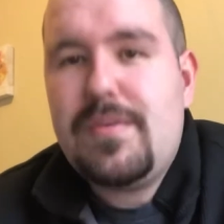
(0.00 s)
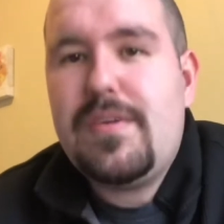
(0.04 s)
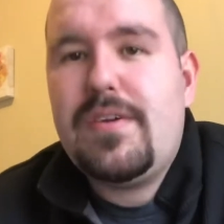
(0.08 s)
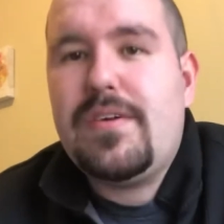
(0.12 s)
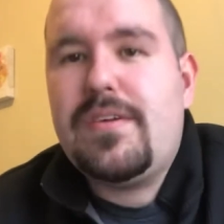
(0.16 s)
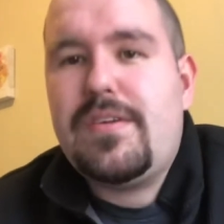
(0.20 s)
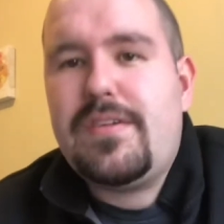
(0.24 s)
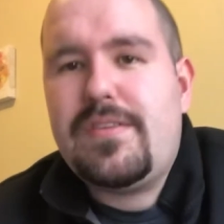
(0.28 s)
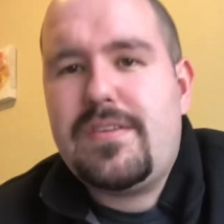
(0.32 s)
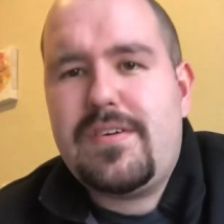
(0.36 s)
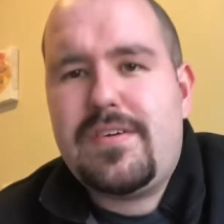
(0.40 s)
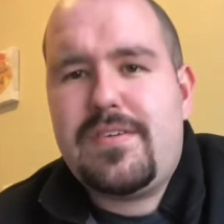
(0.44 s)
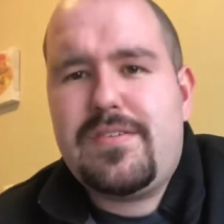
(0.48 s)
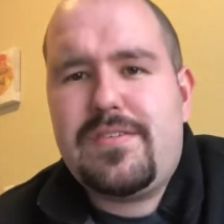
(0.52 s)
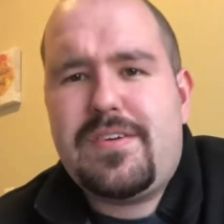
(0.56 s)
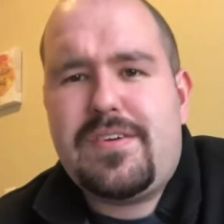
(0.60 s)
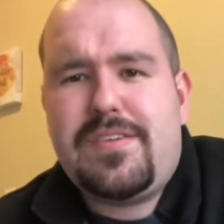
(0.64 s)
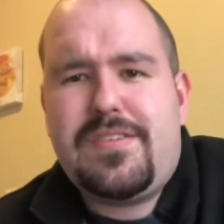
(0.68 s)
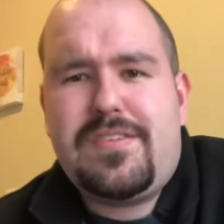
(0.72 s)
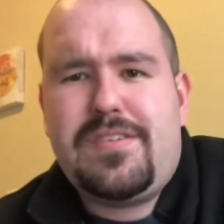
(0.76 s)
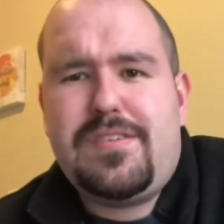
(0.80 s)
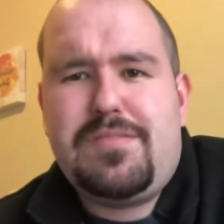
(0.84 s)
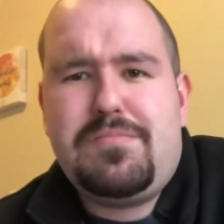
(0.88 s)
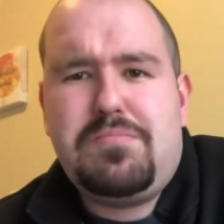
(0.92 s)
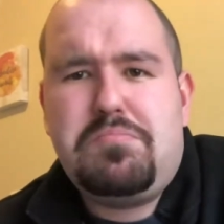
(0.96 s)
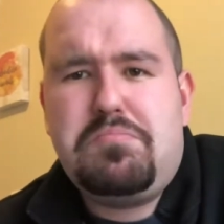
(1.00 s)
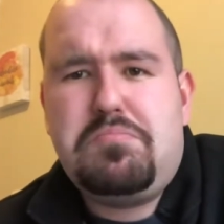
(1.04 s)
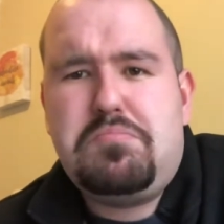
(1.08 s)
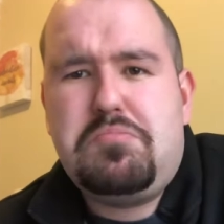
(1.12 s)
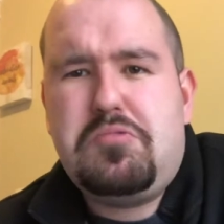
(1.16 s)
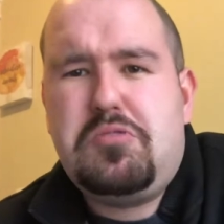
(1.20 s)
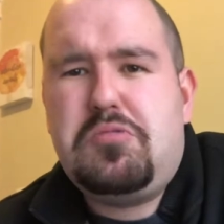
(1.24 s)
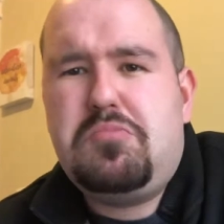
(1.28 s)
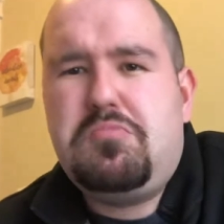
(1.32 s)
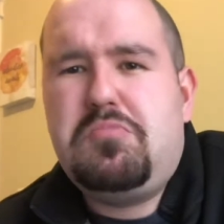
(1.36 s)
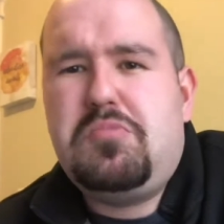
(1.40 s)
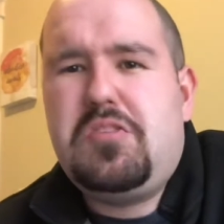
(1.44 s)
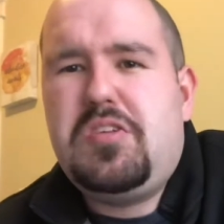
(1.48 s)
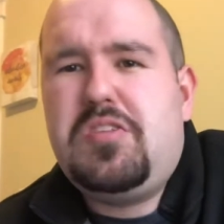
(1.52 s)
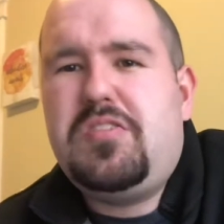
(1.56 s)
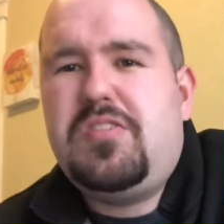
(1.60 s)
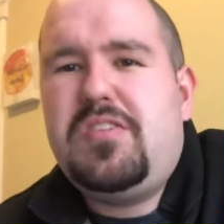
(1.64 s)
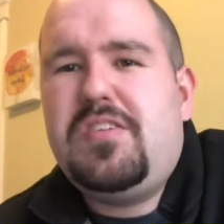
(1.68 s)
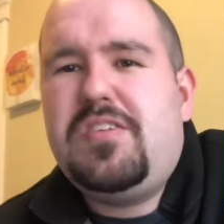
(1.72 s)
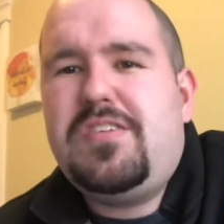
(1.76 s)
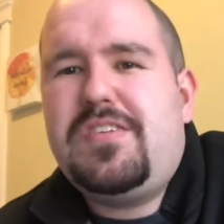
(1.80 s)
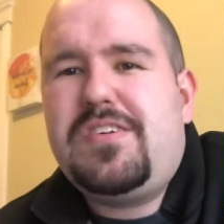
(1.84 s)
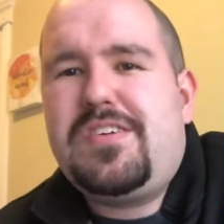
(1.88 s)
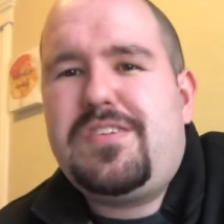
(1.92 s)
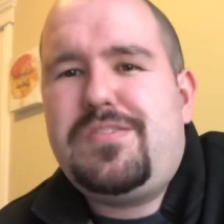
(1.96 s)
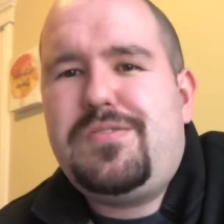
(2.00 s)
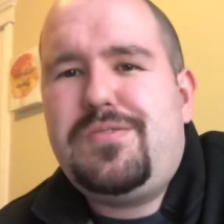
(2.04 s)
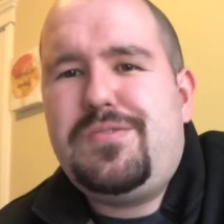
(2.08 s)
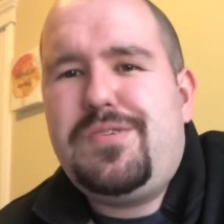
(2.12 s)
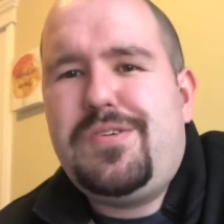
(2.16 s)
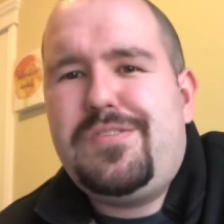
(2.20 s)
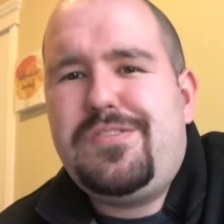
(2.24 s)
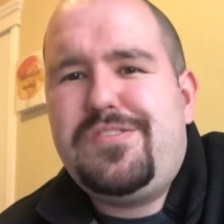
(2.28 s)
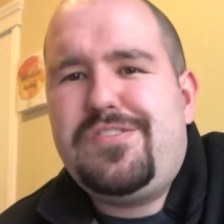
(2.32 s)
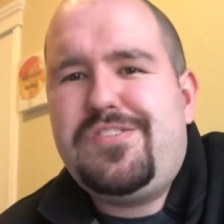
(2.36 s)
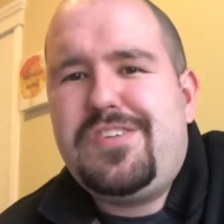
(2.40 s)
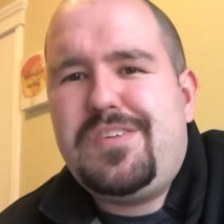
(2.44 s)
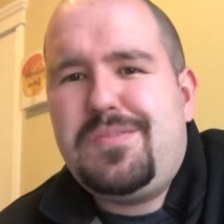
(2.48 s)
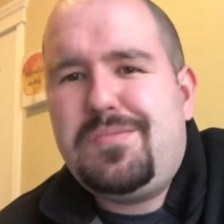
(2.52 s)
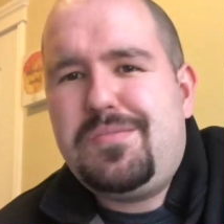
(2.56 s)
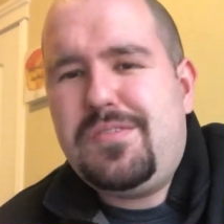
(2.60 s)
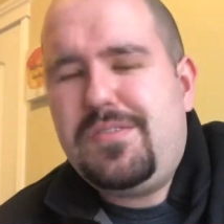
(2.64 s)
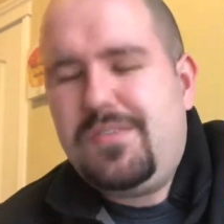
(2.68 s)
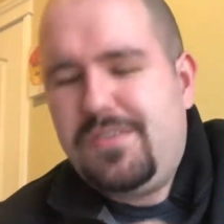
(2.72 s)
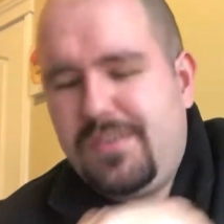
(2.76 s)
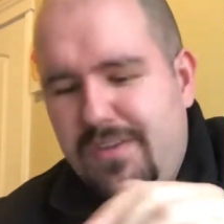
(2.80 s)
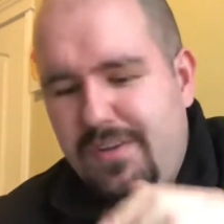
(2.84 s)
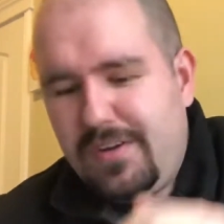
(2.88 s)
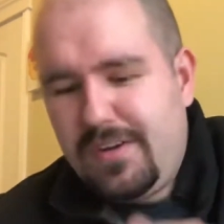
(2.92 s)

and I think it was actually listed as like $2 cheaper.